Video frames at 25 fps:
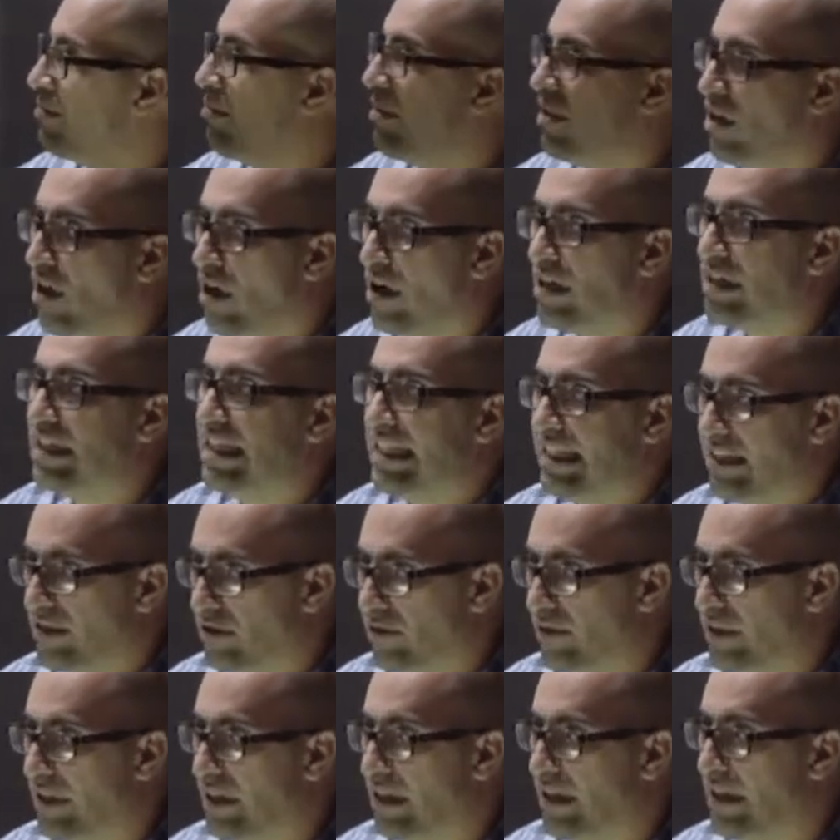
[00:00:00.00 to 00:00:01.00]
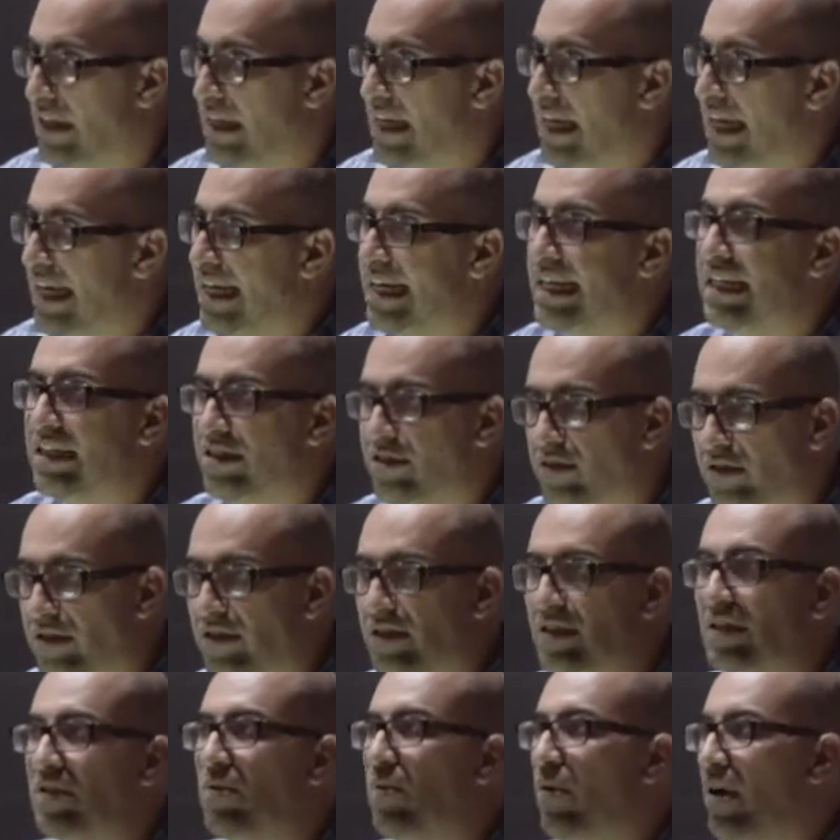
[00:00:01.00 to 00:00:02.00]
belong to Israel, and
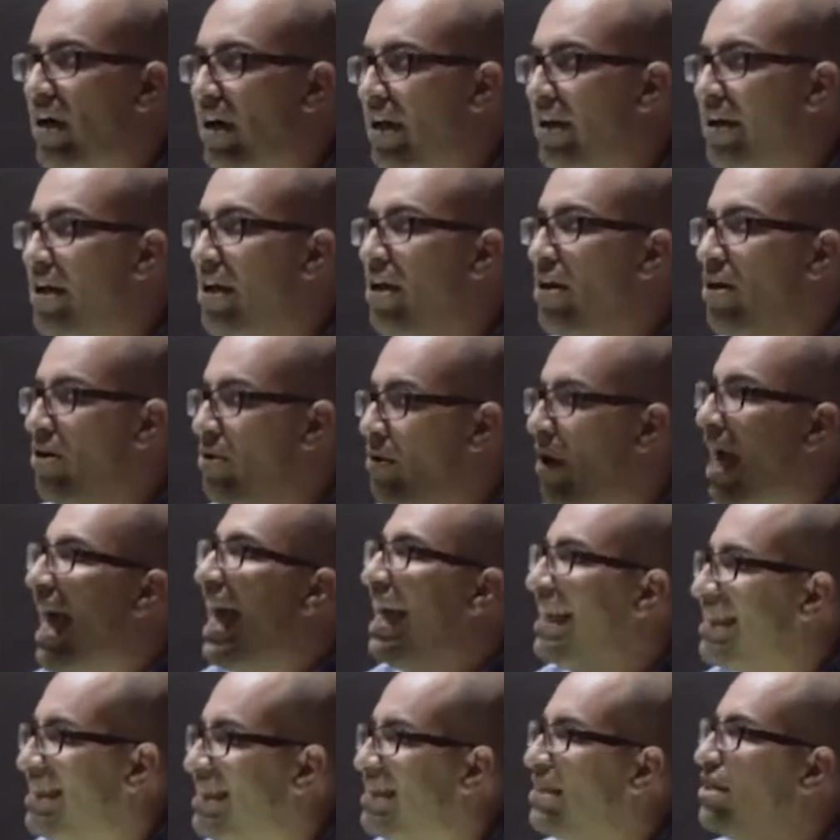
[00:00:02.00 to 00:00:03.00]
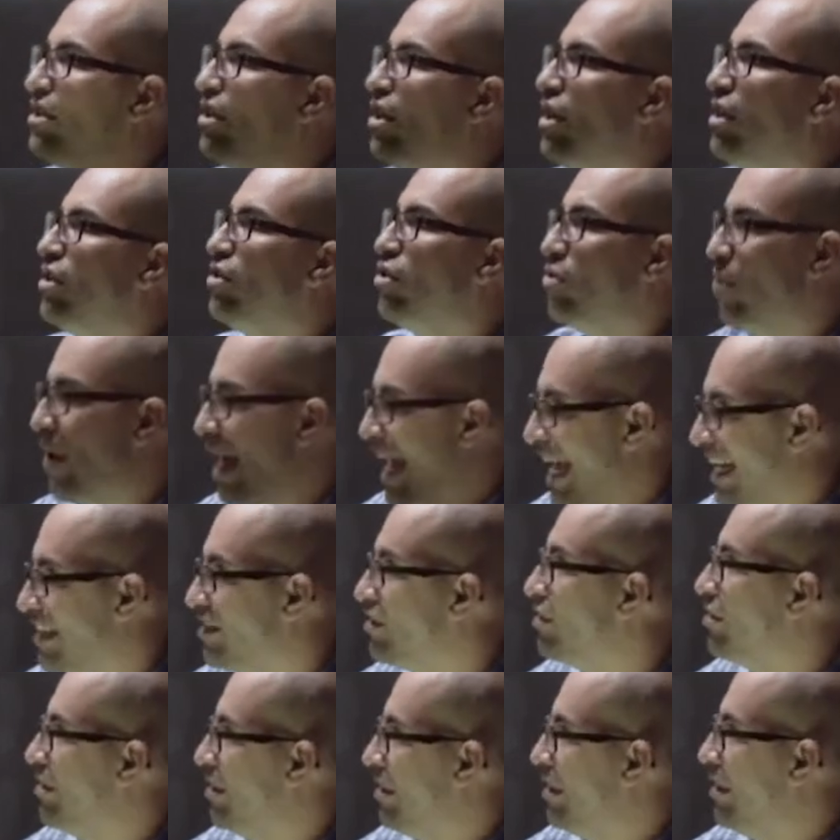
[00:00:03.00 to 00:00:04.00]
Israel's the one who has to
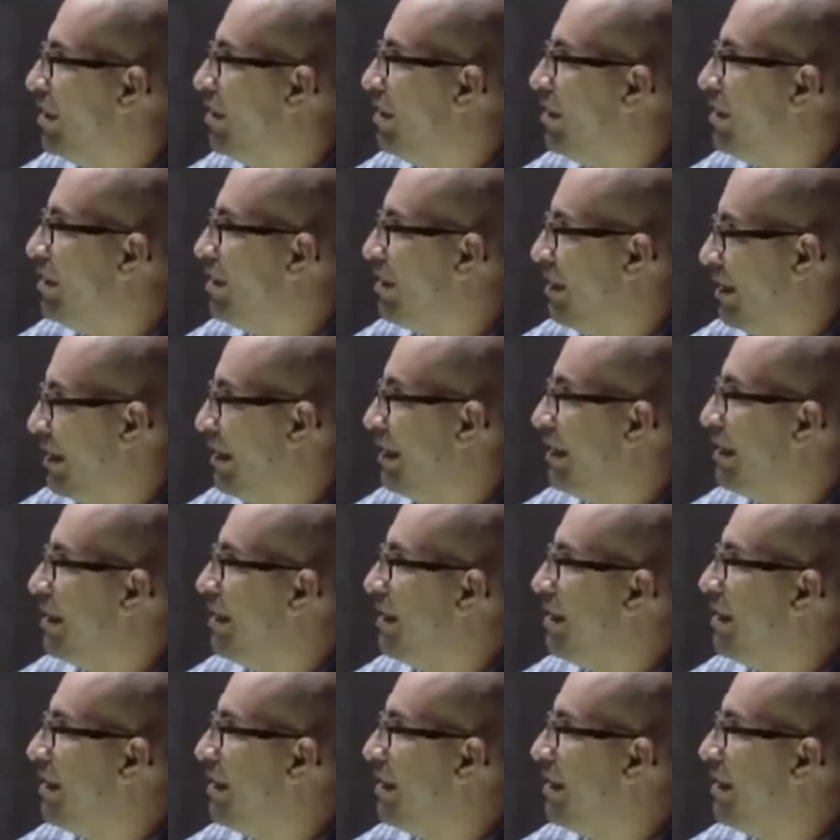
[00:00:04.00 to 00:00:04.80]
answer, right,